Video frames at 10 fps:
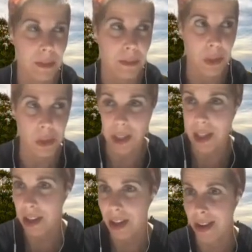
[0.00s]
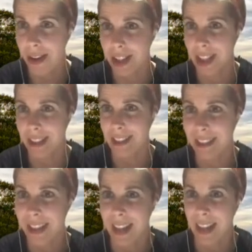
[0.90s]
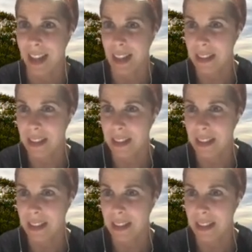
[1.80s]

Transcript: to the unconscious, it's a